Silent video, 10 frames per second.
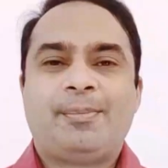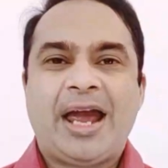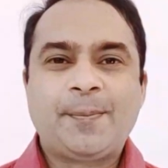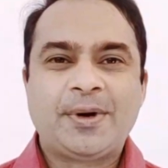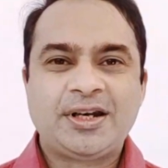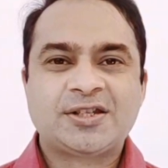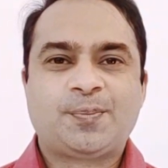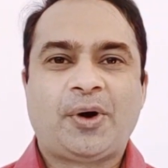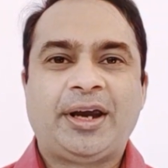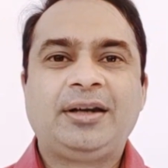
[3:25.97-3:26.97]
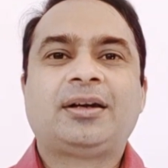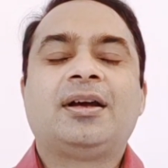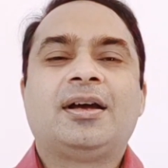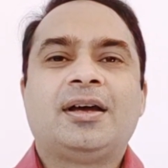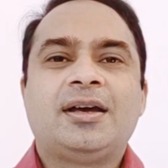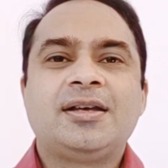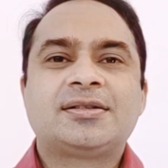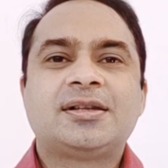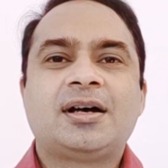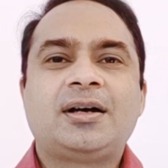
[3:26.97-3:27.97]
McBurney's point
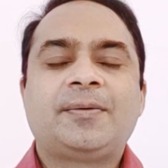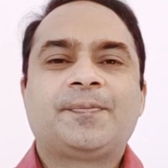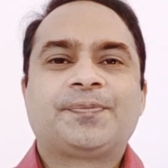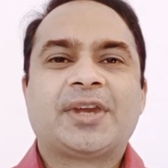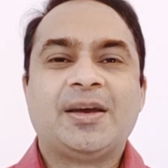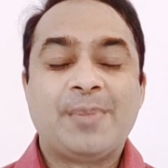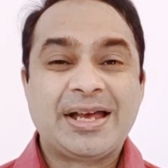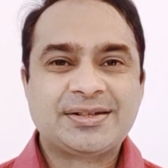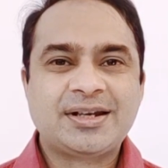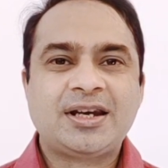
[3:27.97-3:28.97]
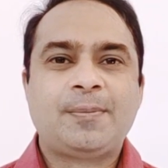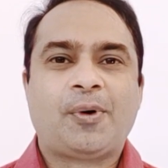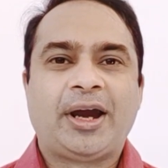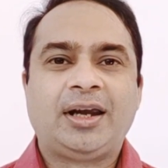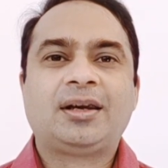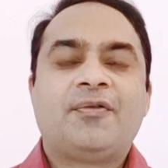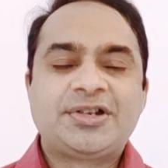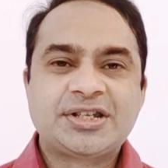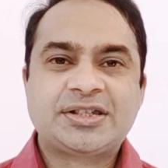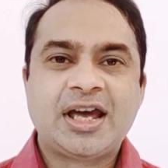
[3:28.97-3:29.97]
is the imaginary point which
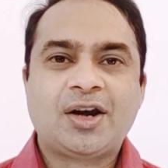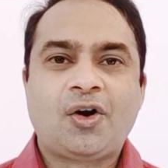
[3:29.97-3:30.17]
is there